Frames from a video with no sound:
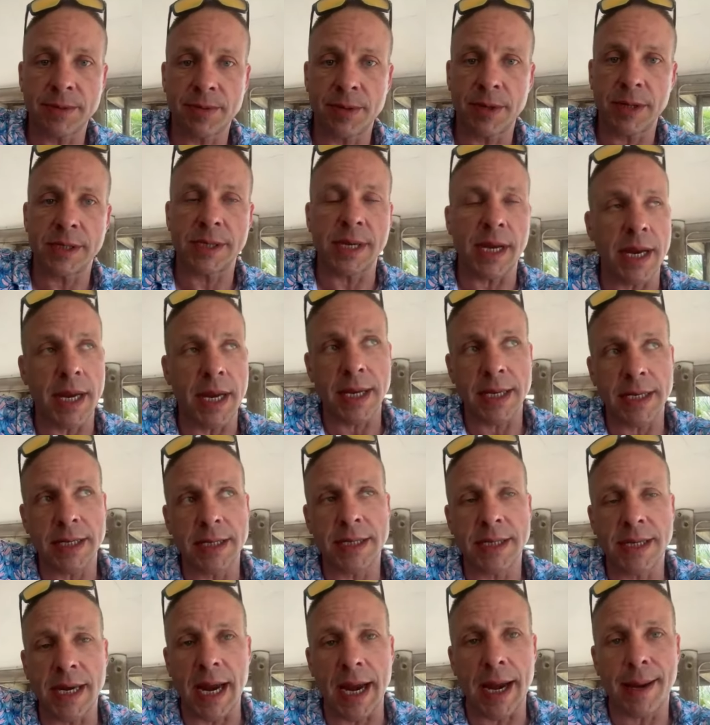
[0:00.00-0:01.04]
Just because they
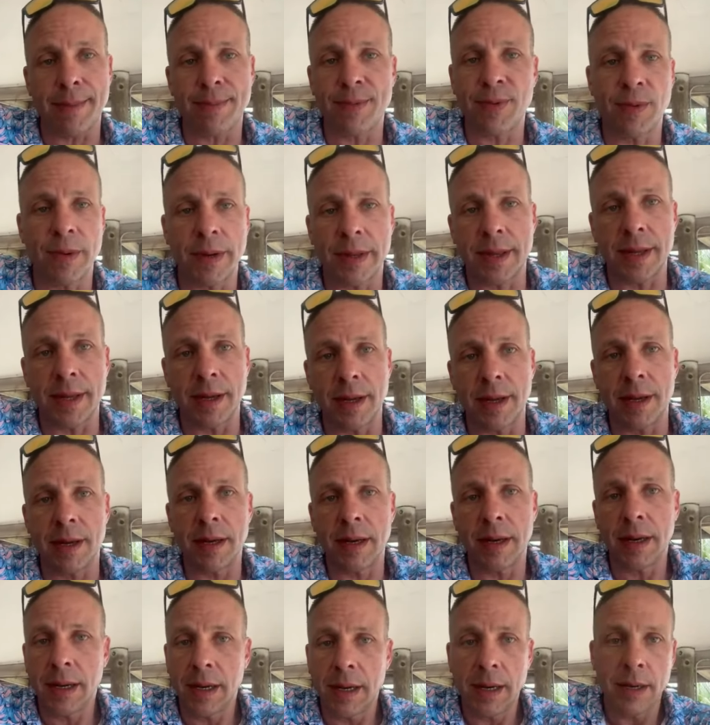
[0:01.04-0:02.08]
get stamped with
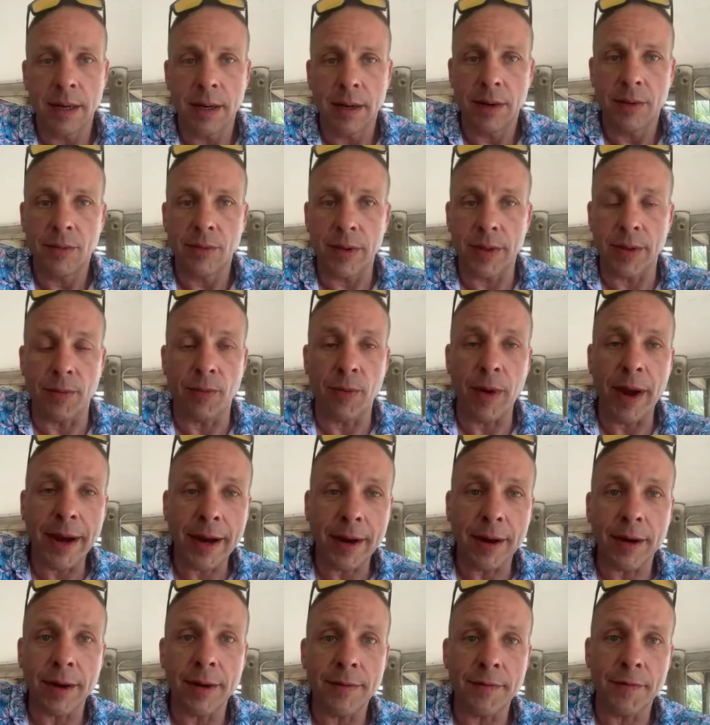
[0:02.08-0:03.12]
a
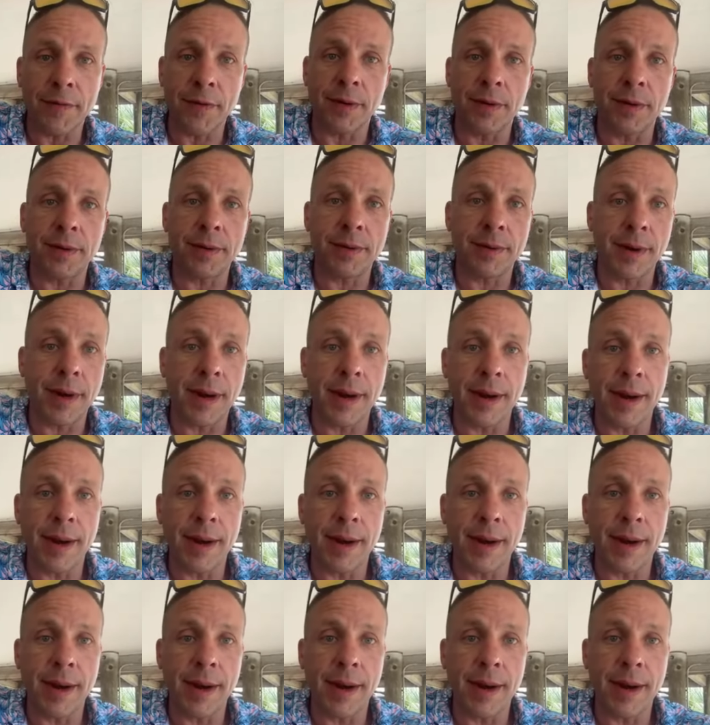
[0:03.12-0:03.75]
record for